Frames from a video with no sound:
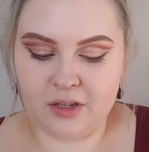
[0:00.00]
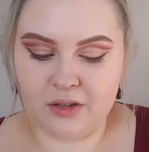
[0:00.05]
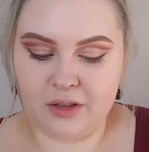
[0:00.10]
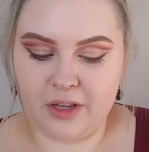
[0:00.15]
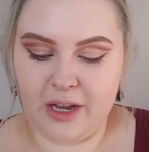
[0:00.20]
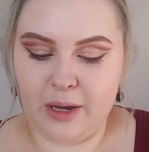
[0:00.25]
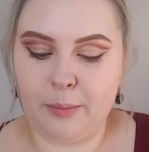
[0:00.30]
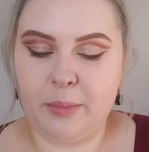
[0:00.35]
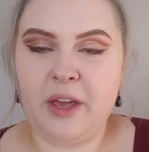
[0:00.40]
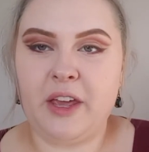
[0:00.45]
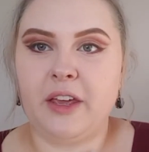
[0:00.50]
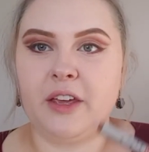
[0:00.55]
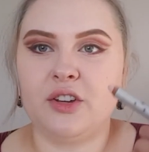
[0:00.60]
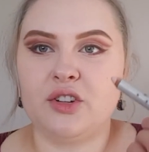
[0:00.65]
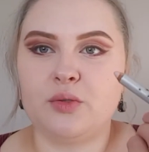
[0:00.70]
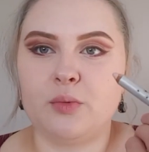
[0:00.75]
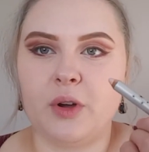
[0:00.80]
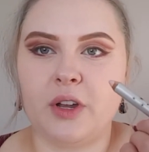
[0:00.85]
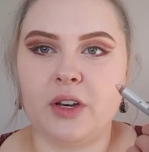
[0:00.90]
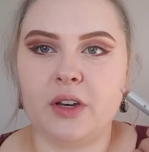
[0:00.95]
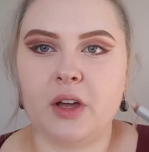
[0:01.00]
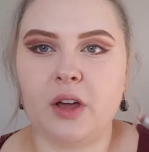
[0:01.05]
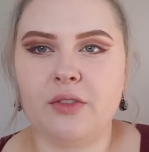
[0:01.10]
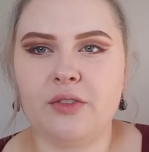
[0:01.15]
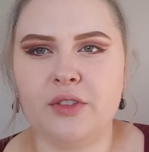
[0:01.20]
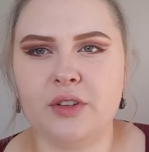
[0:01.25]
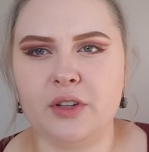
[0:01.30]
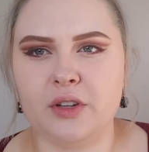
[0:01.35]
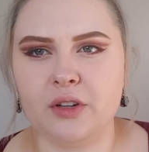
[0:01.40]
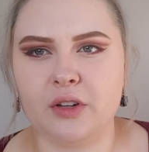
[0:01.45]
like pinkish one,
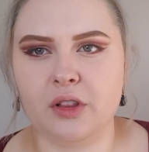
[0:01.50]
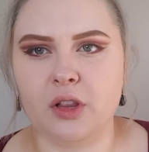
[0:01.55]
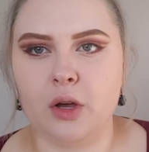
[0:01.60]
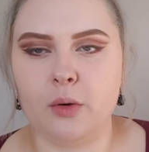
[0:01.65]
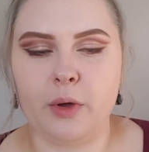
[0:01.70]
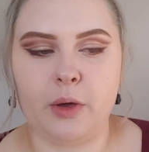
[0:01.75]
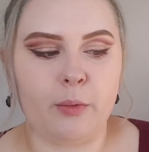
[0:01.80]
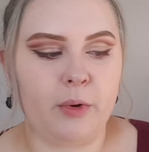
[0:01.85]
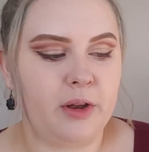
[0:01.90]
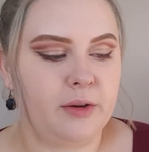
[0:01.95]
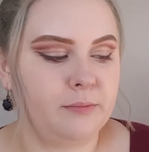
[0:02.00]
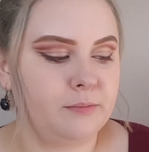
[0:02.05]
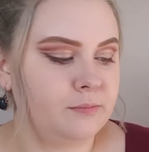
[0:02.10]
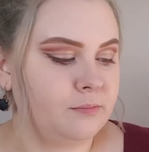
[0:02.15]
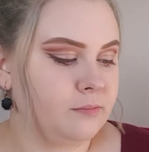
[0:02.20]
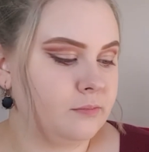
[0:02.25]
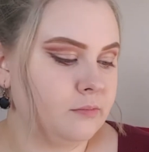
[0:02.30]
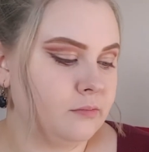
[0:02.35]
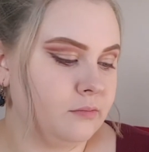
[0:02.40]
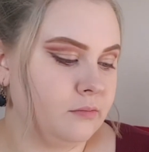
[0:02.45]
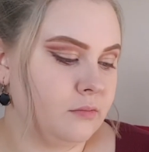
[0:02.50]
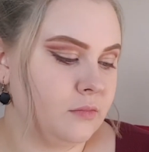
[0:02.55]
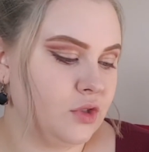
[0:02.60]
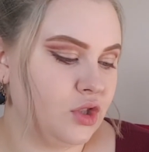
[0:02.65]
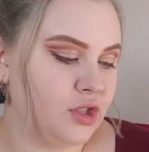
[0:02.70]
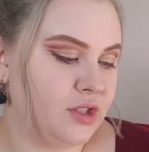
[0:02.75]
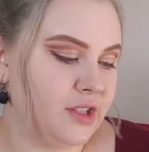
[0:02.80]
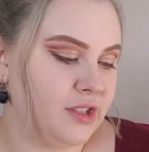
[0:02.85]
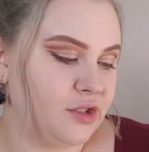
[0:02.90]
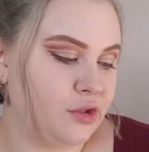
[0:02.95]
not the glowy one.
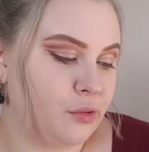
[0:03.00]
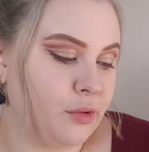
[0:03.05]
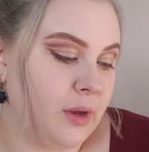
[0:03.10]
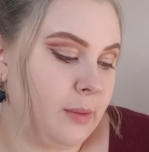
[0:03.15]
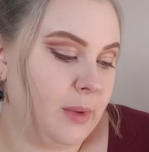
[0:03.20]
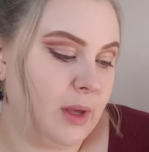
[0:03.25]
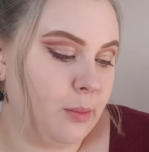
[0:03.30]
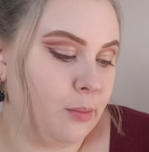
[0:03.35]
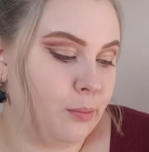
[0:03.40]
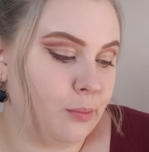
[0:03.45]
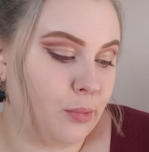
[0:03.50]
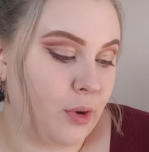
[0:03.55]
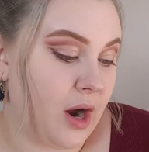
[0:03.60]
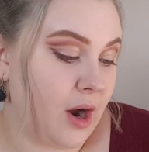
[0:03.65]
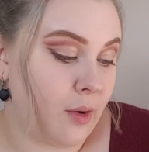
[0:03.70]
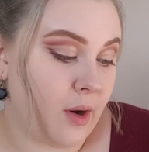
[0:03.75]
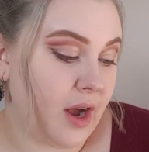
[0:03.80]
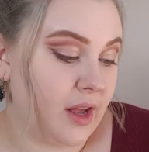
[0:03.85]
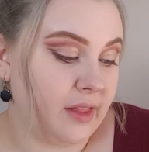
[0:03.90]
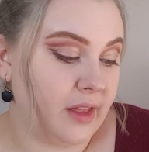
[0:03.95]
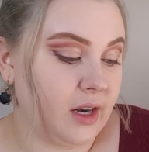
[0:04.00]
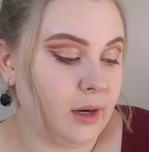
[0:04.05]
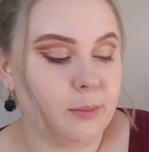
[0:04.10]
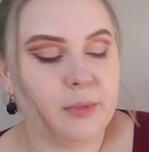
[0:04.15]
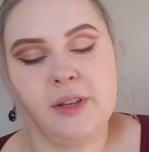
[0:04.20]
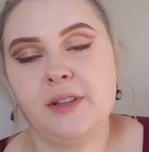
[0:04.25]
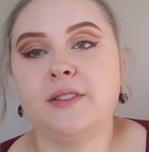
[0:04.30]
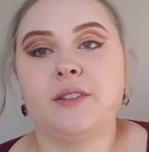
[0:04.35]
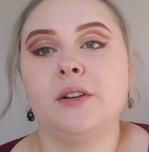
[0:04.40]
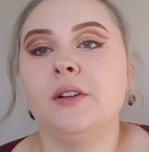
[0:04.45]
Just says Creamy Brow Highlighting
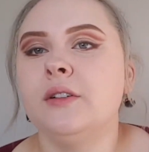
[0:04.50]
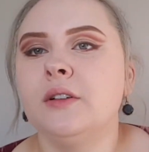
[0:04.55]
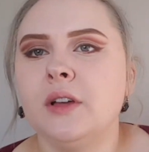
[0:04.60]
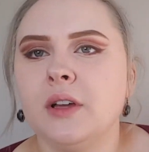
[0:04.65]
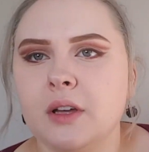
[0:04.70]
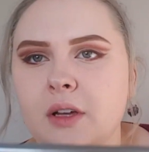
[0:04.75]
Pencil.